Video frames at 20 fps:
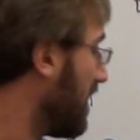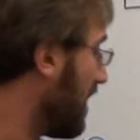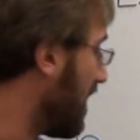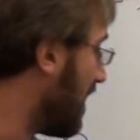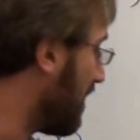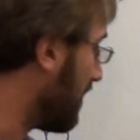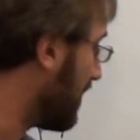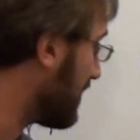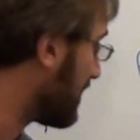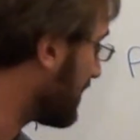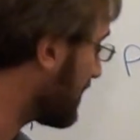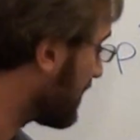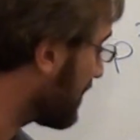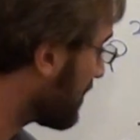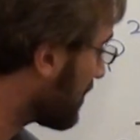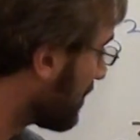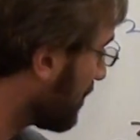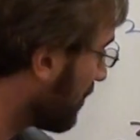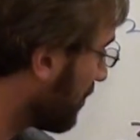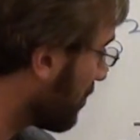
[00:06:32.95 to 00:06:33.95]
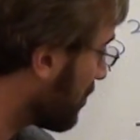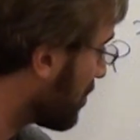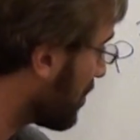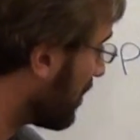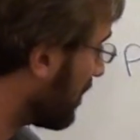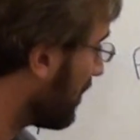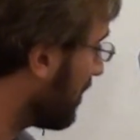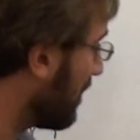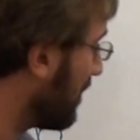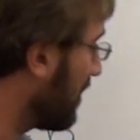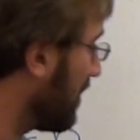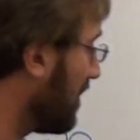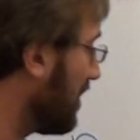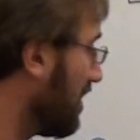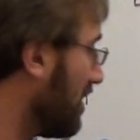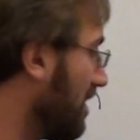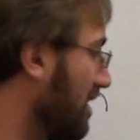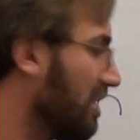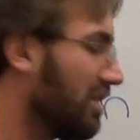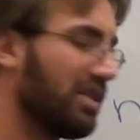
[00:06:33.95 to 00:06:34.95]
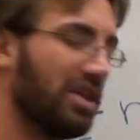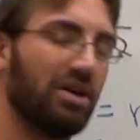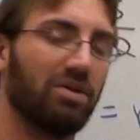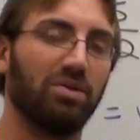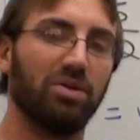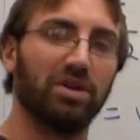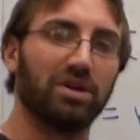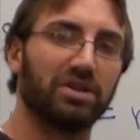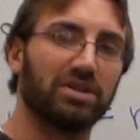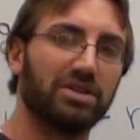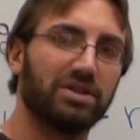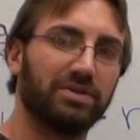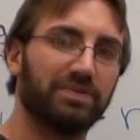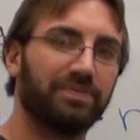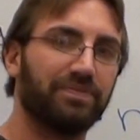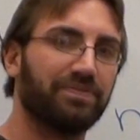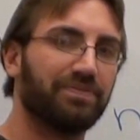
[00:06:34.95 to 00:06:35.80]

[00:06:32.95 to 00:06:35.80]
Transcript: and this is the solution that works.